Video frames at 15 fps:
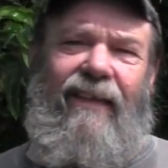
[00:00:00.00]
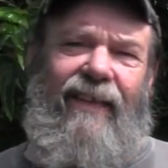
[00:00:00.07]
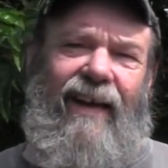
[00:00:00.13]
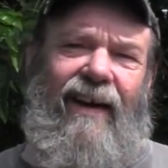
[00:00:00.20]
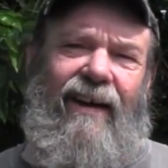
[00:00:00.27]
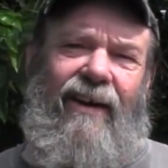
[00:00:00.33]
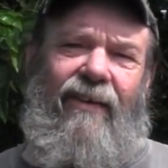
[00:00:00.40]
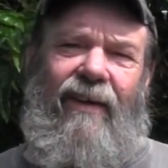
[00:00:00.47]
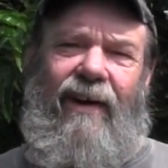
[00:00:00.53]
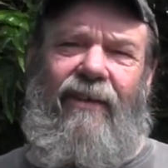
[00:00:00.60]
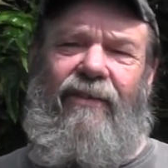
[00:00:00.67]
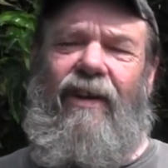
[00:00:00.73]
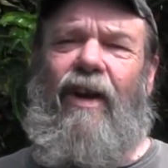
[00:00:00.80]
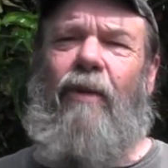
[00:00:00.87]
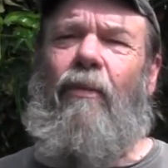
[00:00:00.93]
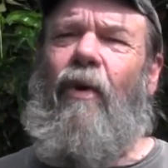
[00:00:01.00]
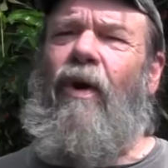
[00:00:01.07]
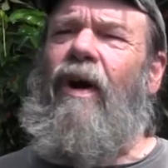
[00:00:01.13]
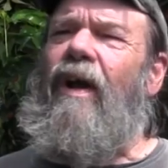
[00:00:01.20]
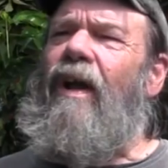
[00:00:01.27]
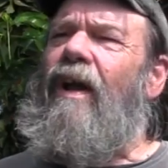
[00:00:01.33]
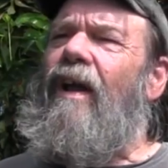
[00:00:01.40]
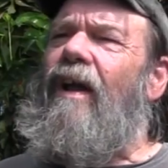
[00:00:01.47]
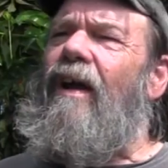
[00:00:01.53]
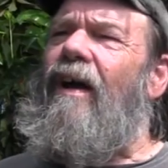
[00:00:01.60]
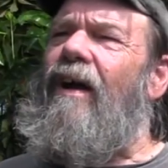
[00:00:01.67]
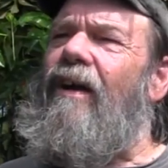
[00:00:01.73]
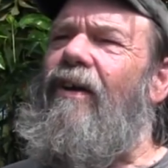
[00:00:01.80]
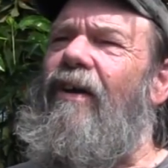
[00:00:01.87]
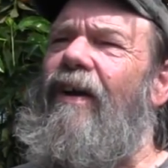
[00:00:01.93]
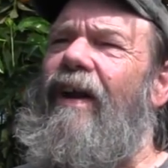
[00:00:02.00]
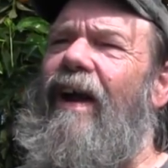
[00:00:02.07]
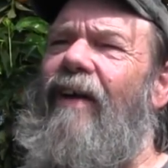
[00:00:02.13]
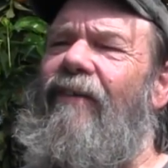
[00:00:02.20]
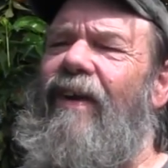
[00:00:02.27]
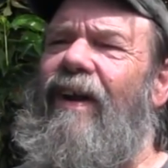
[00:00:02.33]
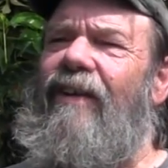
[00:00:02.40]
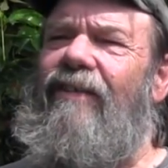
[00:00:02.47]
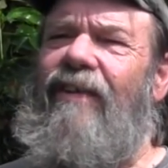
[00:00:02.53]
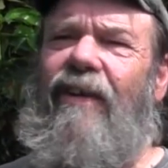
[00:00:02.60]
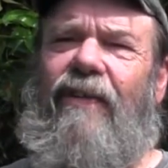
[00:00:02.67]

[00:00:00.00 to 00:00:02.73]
They aren't around anymore uh, good evidence,